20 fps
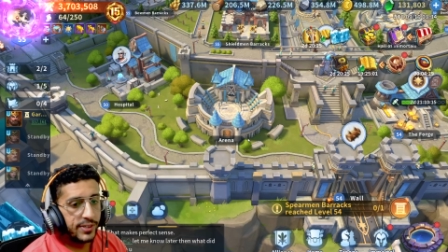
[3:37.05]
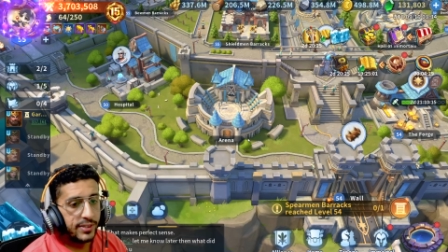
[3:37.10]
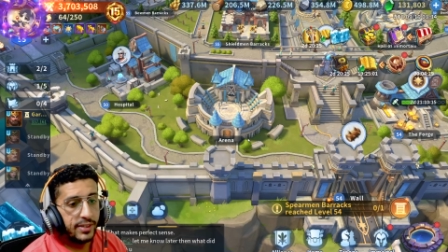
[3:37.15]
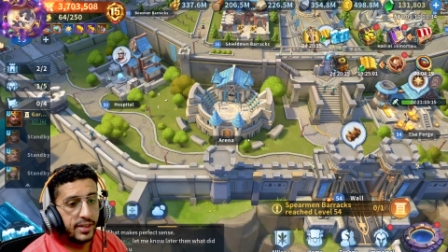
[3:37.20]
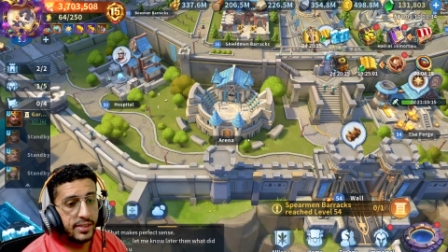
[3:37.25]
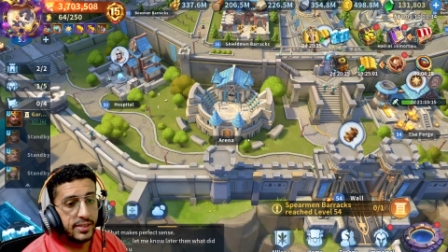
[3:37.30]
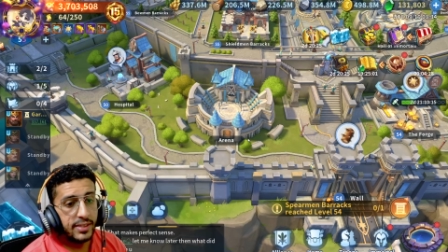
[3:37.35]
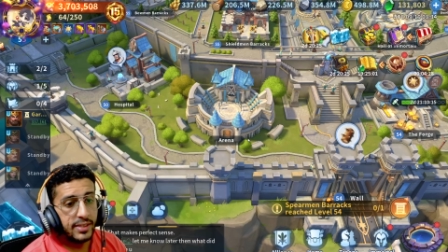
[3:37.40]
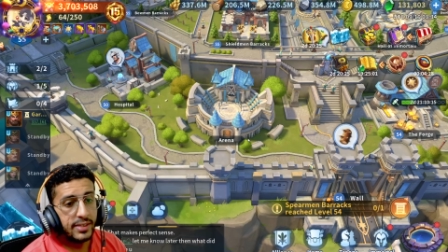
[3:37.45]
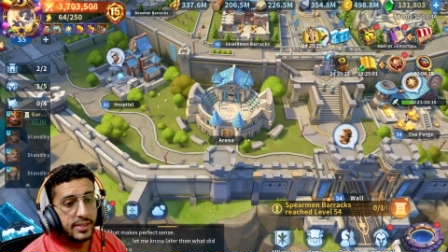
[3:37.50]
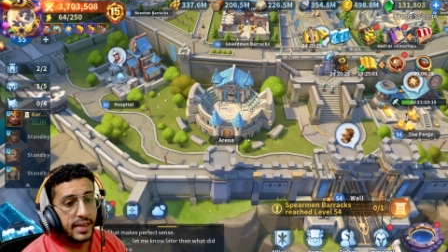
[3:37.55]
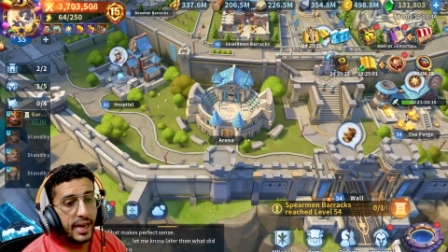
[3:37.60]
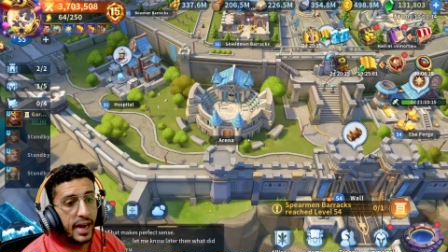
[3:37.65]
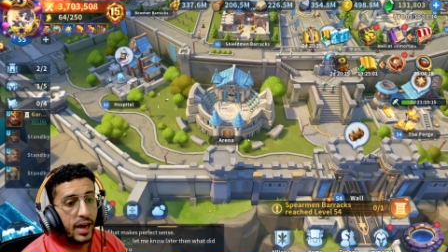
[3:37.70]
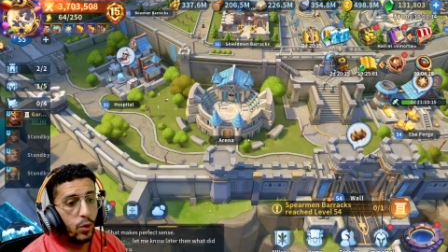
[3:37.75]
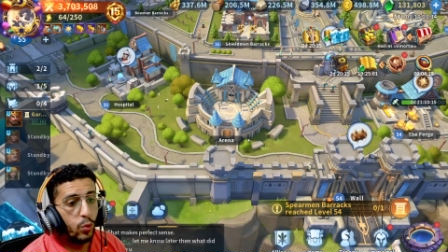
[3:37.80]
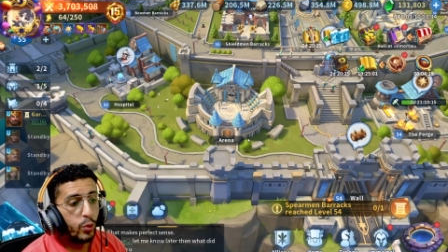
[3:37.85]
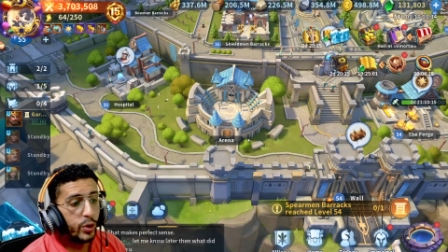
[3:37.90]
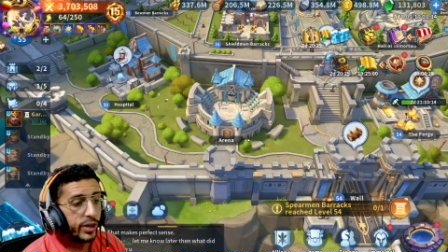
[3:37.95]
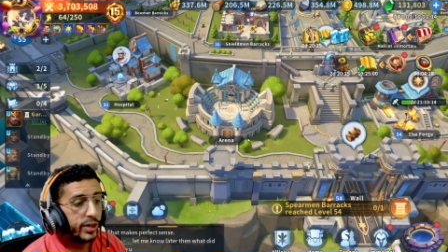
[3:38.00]
this is how
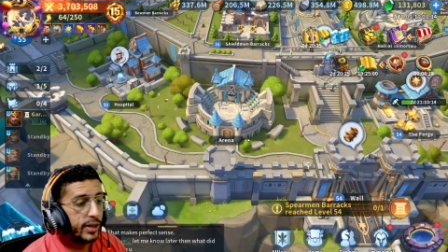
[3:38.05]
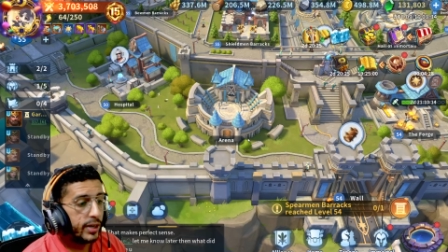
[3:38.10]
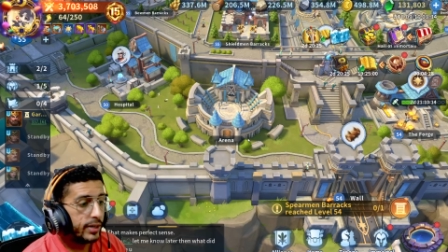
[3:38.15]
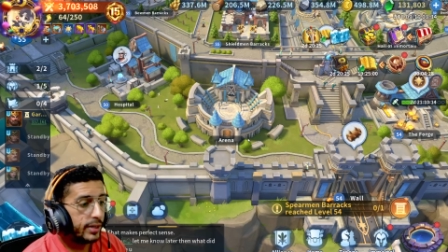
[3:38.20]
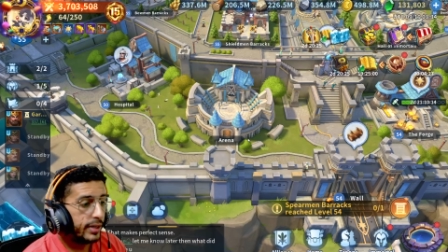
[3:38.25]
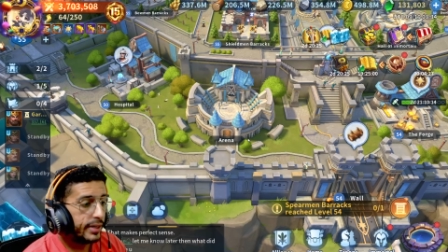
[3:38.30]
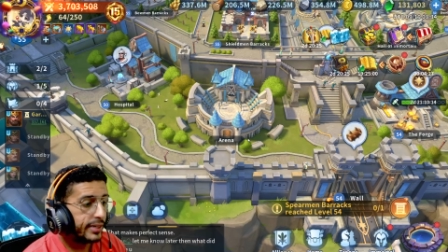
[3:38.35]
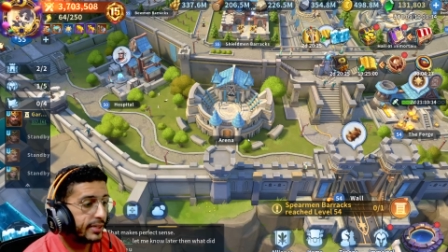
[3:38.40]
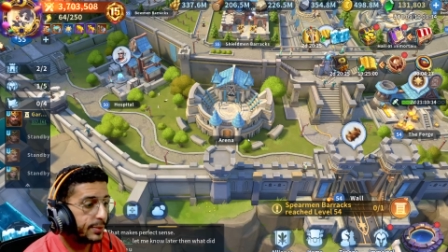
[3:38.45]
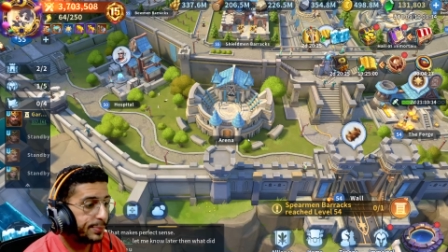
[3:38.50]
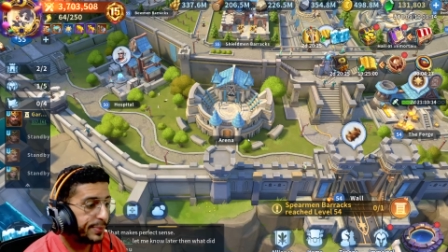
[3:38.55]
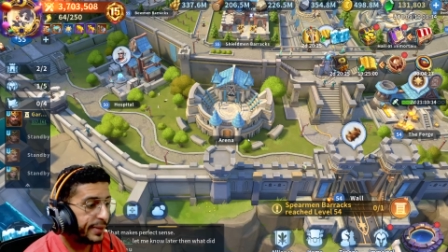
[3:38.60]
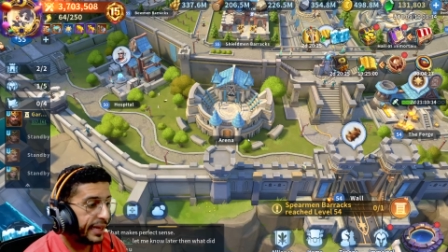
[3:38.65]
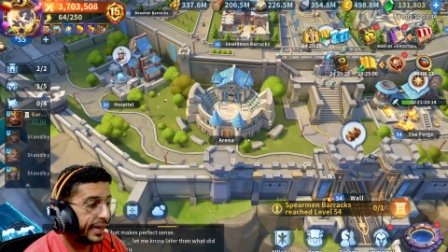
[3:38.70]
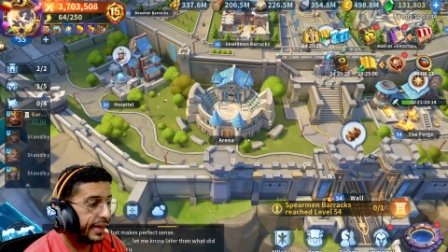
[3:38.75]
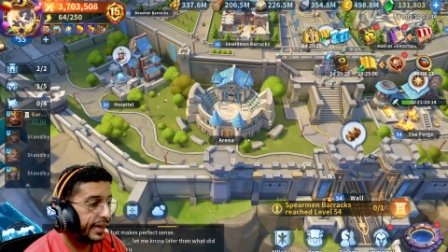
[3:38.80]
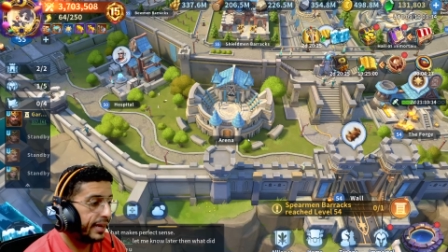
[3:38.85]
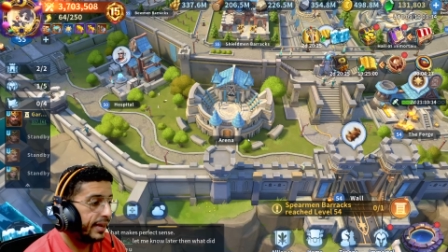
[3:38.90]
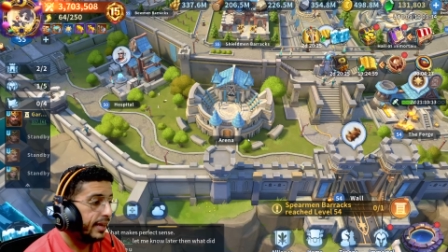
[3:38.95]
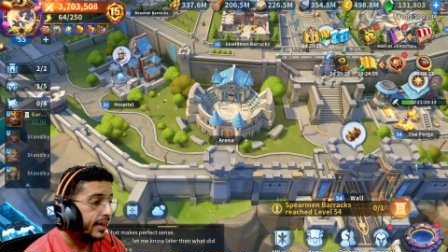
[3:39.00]
we're gonna
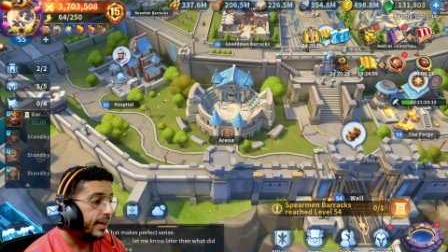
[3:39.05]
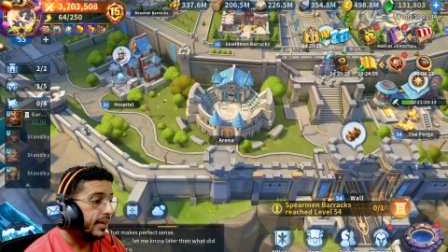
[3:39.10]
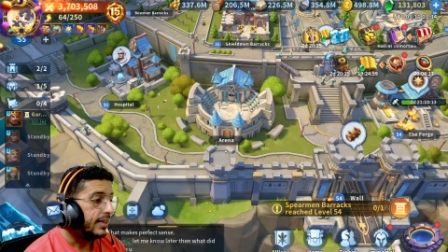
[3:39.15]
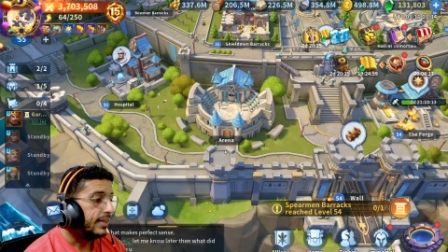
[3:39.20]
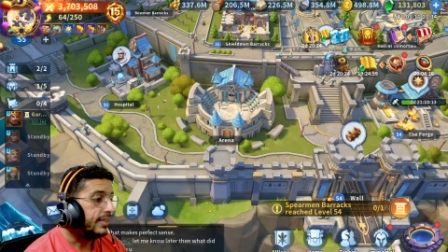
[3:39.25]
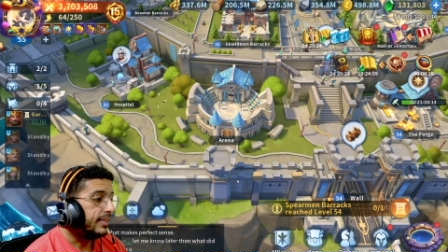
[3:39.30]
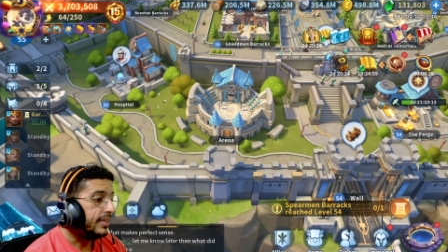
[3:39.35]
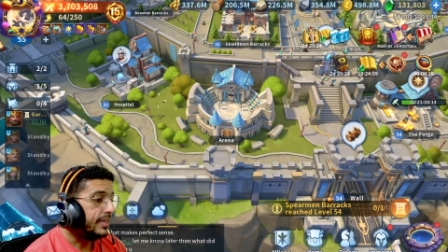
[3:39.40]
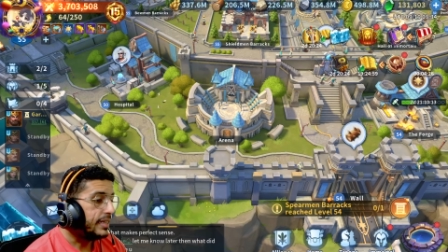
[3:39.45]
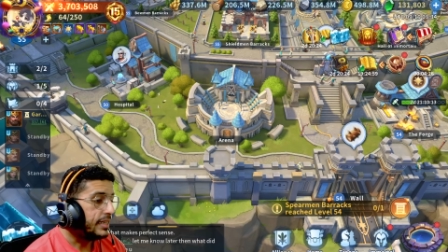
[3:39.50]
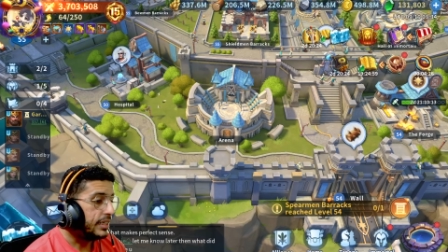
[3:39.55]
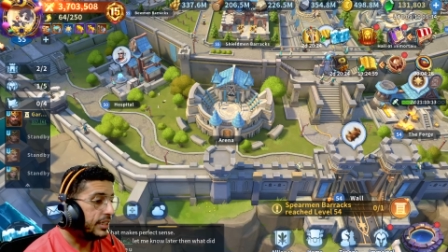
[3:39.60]
explain the